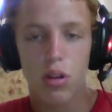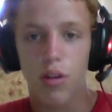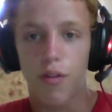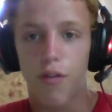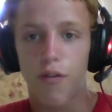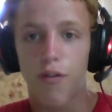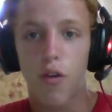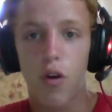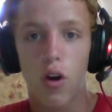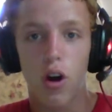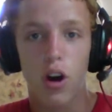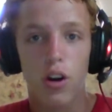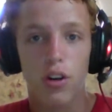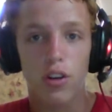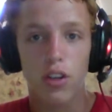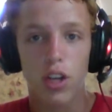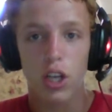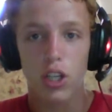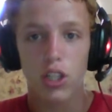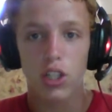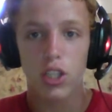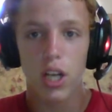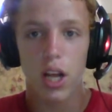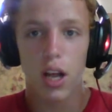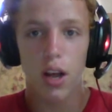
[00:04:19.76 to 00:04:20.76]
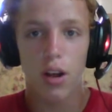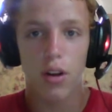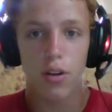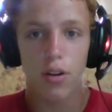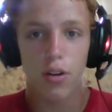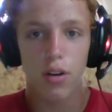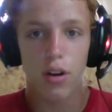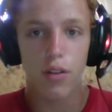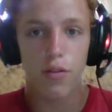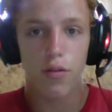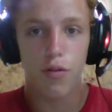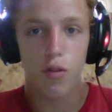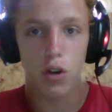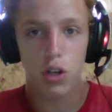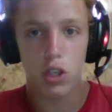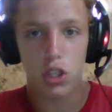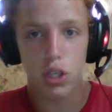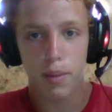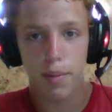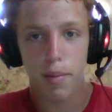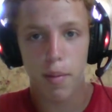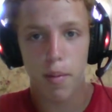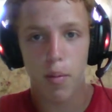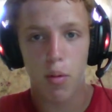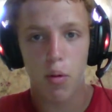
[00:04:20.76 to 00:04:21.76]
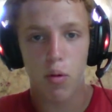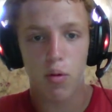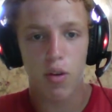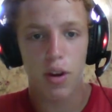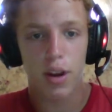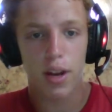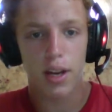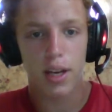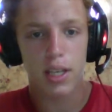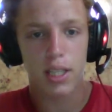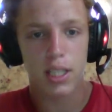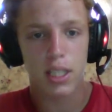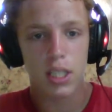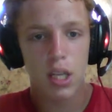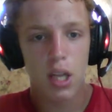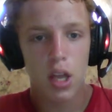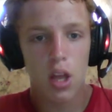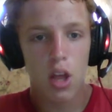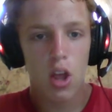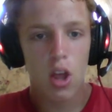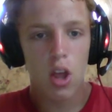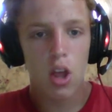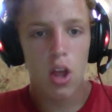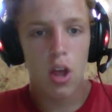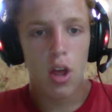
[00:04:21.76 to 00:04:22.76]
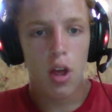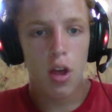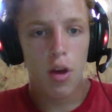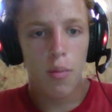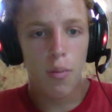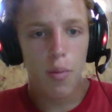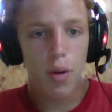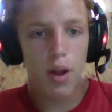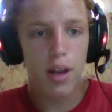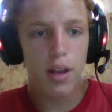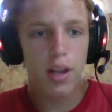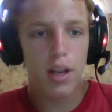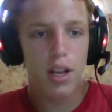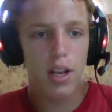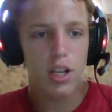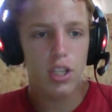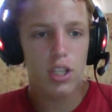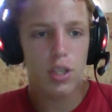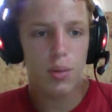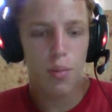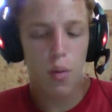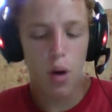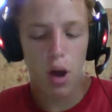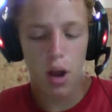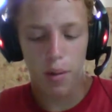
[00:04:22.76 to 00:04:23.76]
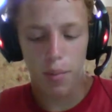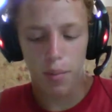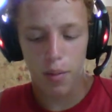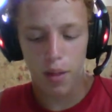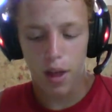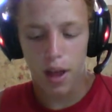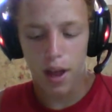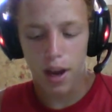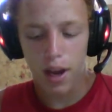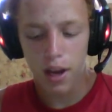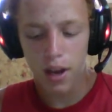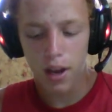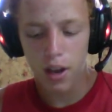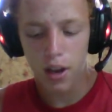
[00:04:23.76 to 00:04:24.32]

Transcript: 4 Super Bowl rings. But here's the bottom line.